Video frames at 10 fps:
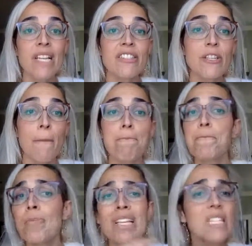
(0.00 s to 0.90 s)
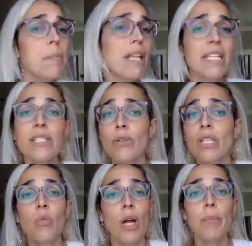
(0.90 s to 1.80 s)
So spelling is
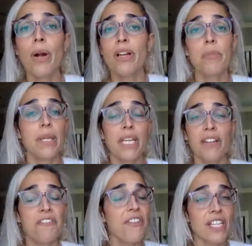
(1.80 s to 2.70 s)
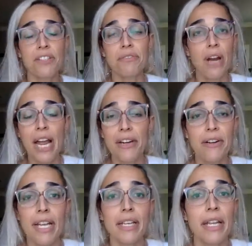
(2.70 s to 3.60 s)
only one part of being an effective writer in